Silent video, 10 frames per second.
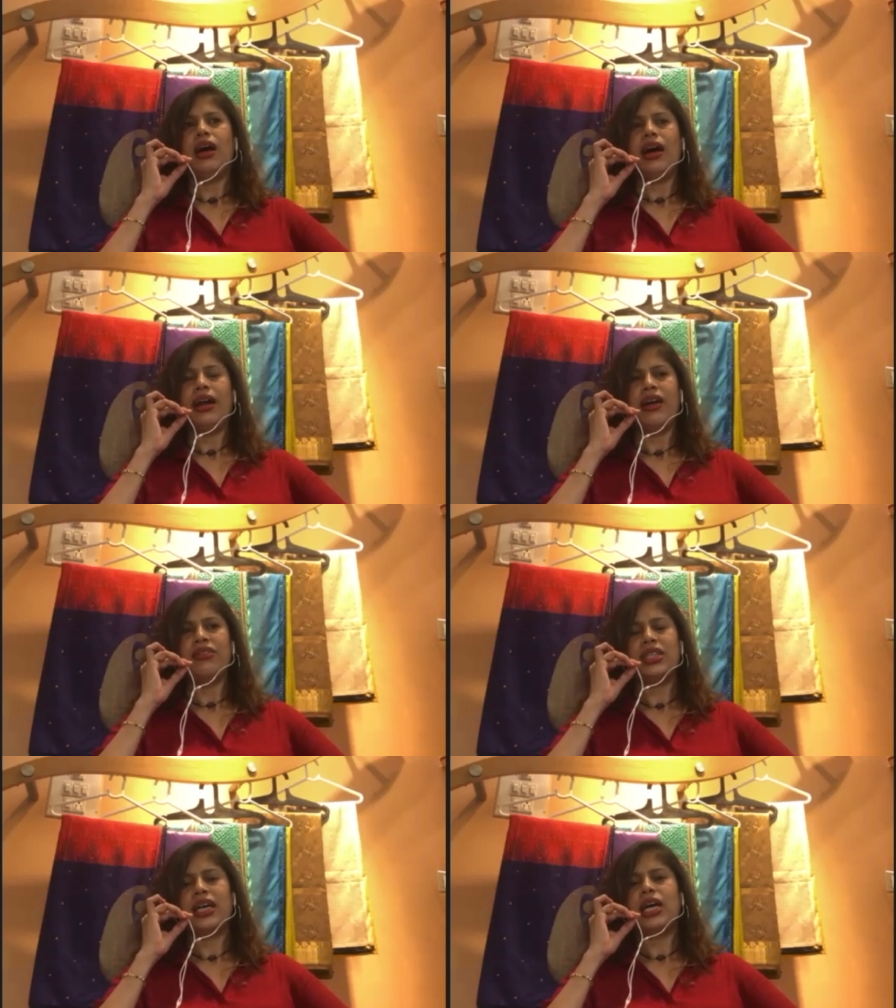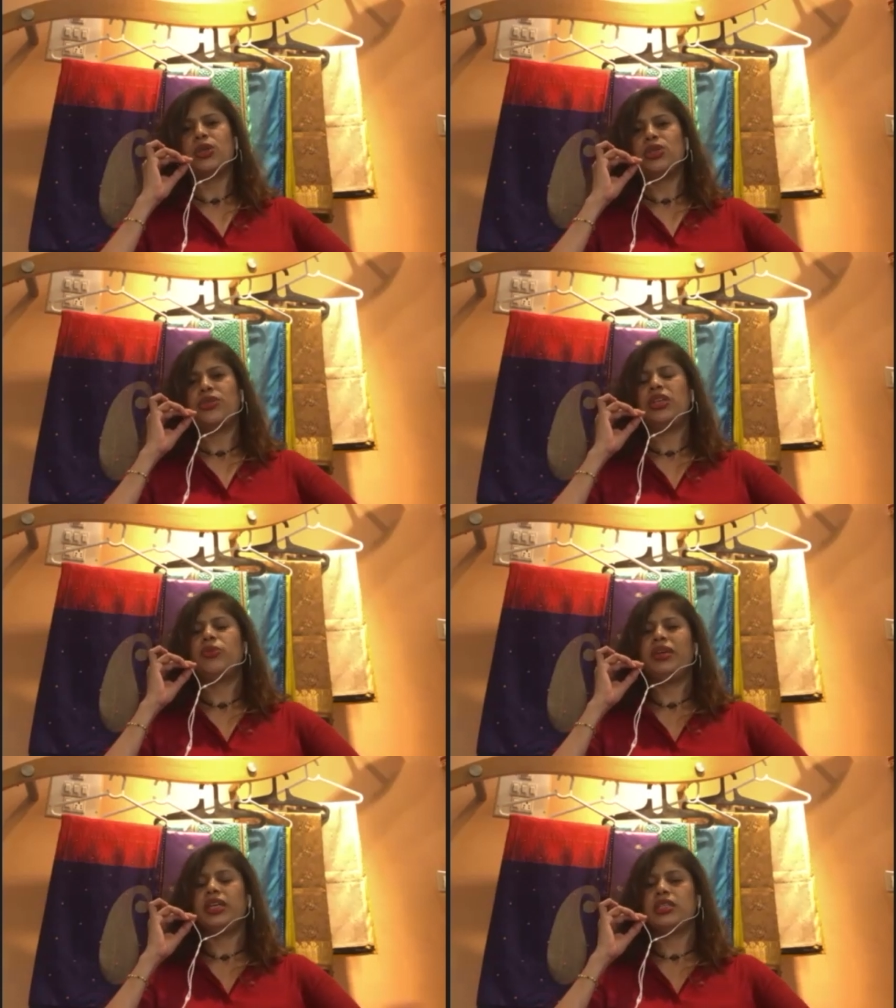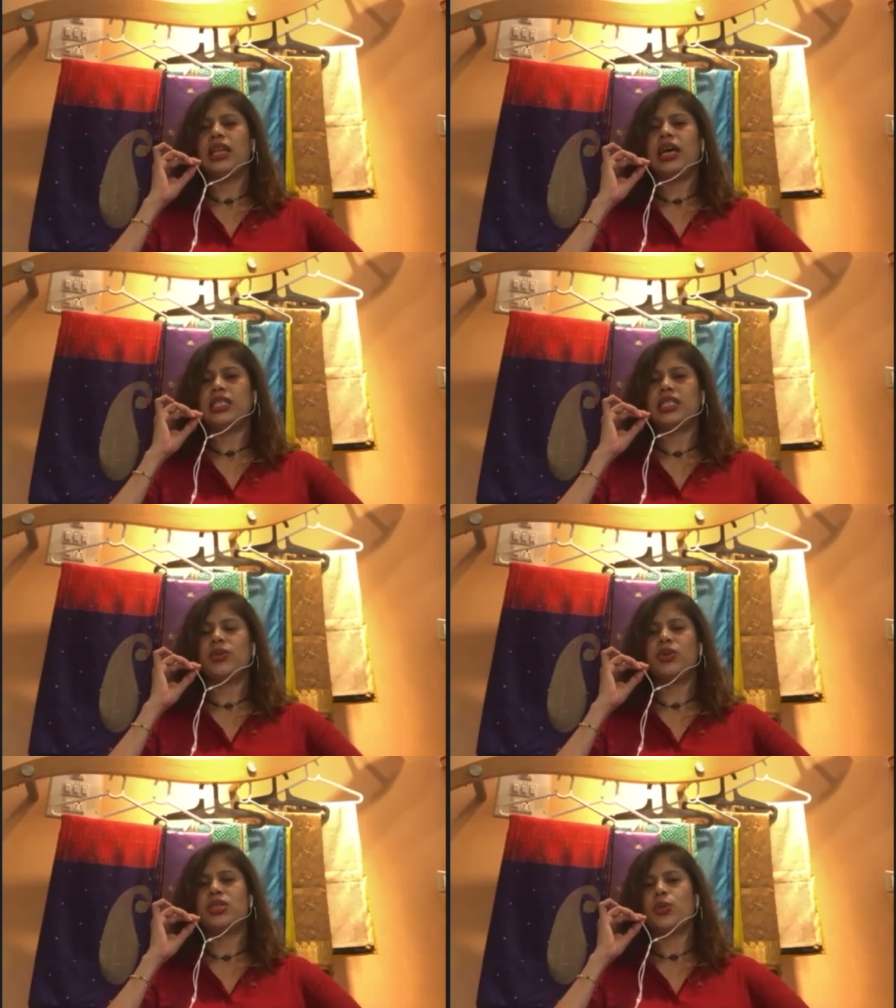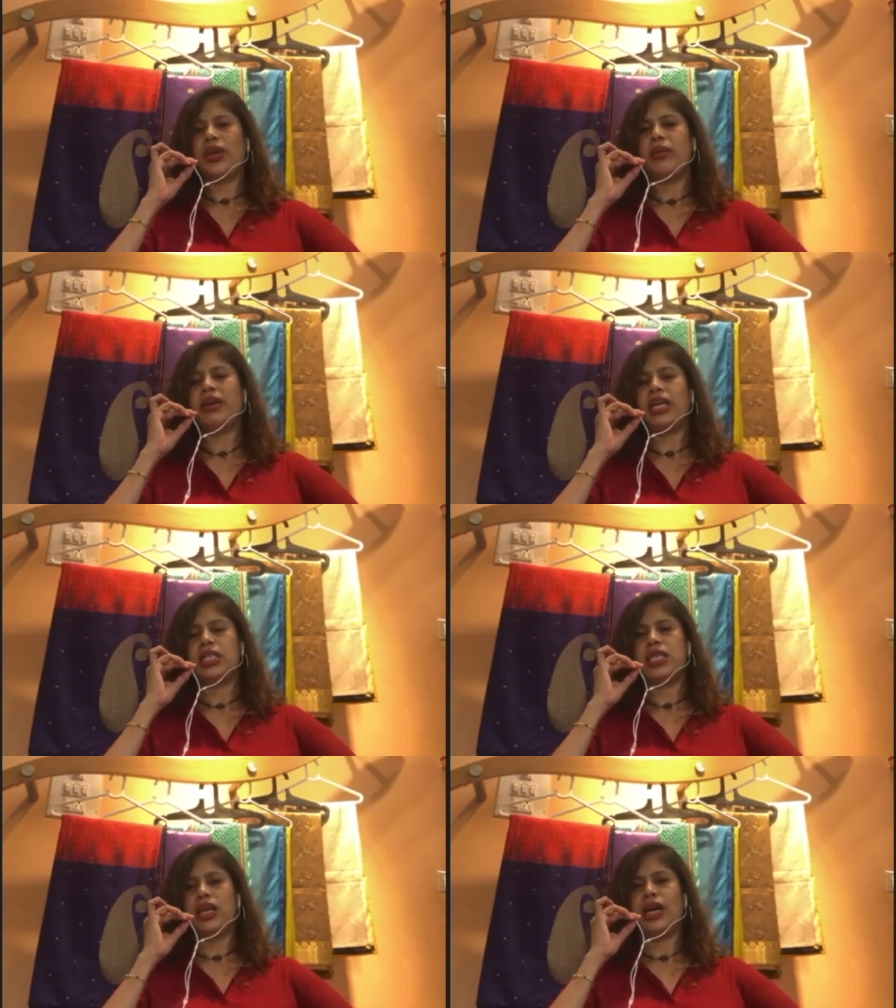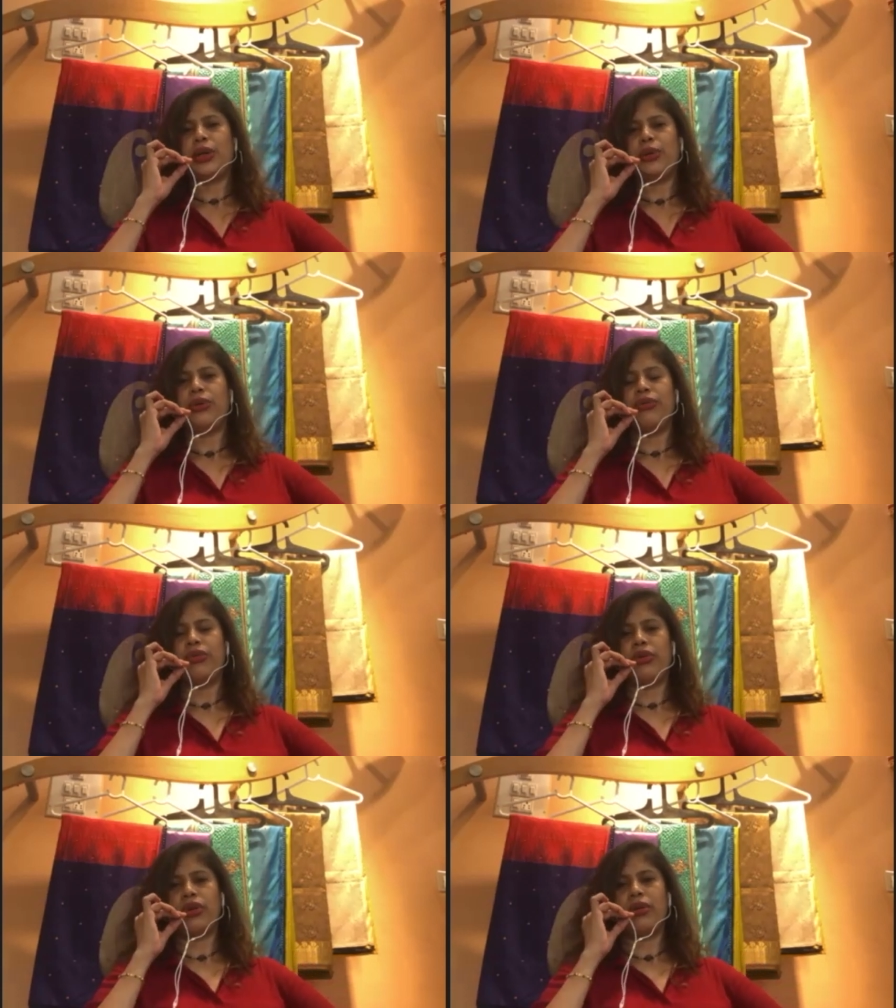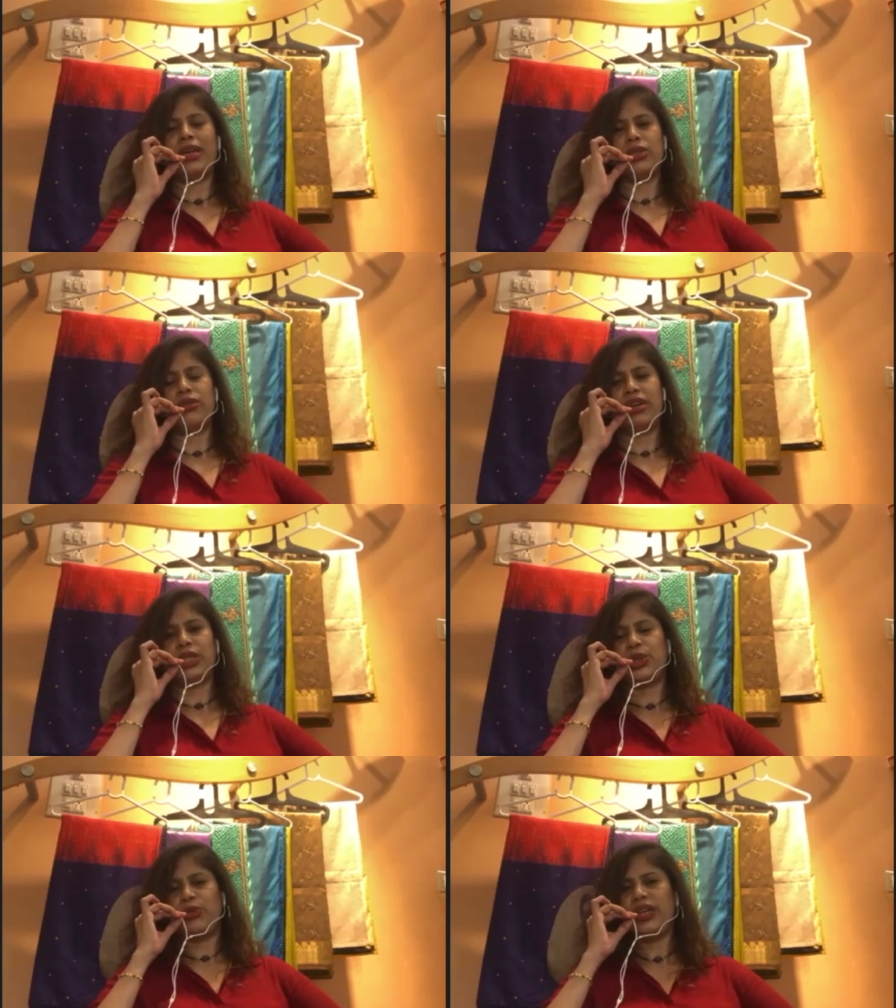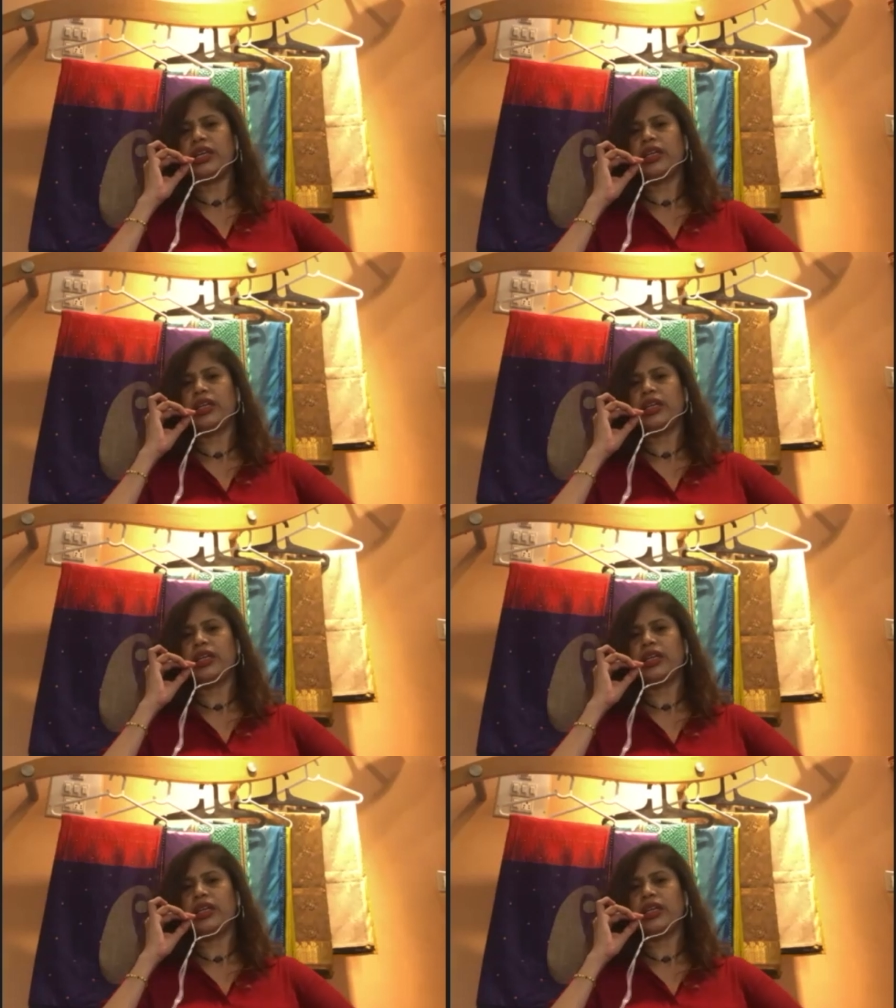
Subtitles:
And after that, also we do, because last year was a very bad scenario for Mysore Fashion Week.